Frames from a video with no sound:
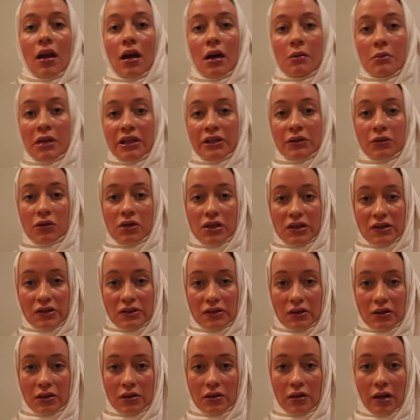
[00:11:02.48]
But
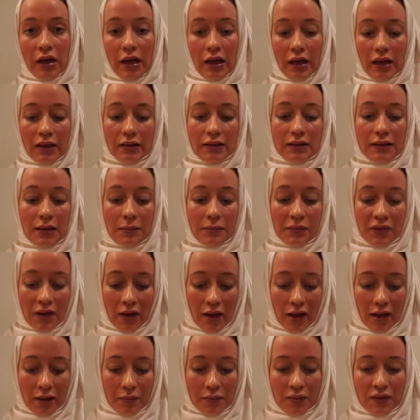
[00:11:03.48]
also
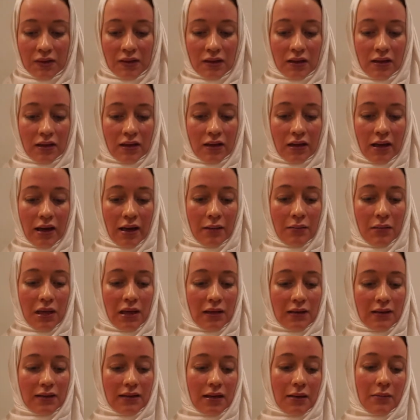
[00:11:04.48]
sometimes, I
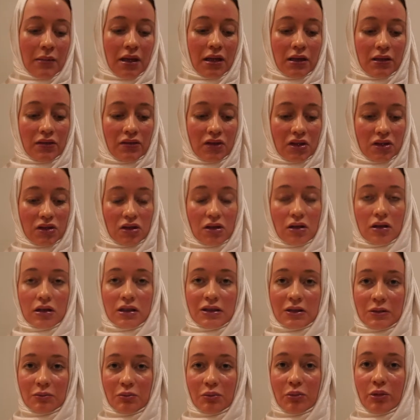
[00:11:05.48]
mean, some individuals
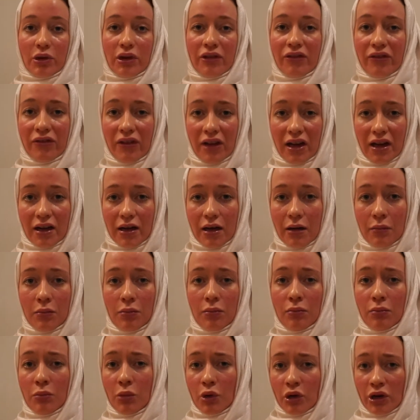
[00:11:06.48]
prefer
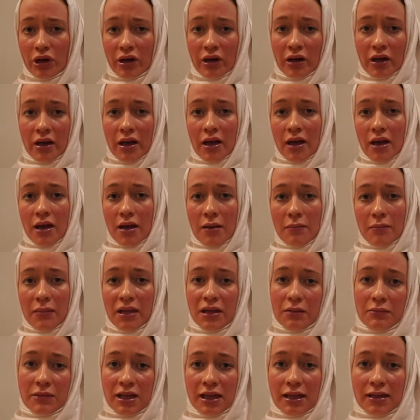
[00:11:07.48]
a more
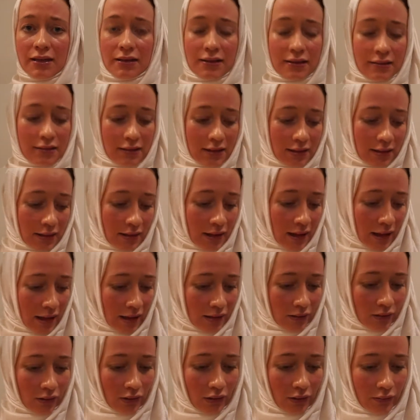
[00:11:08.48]
minimalistic
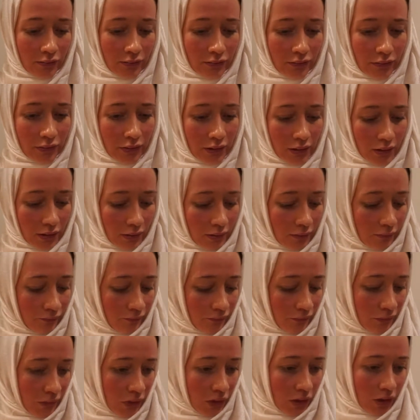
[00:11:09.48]
kind of,
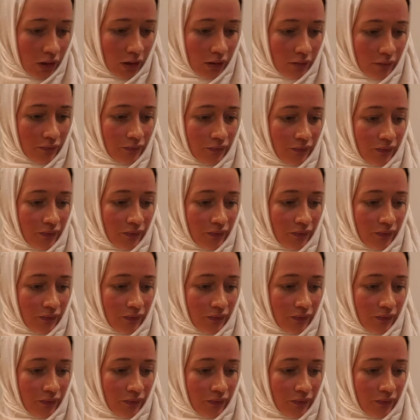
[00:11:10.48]
you know,